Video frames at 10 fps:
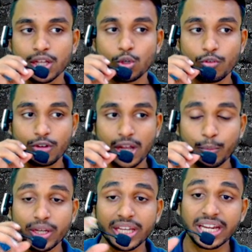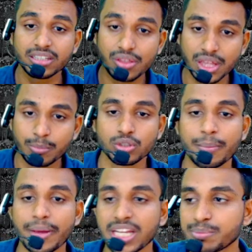you communicate the same to the
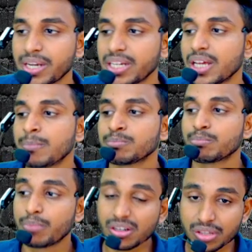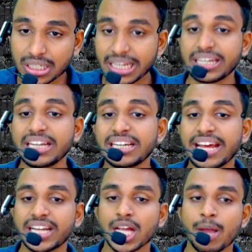management, but stating
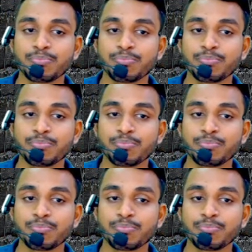that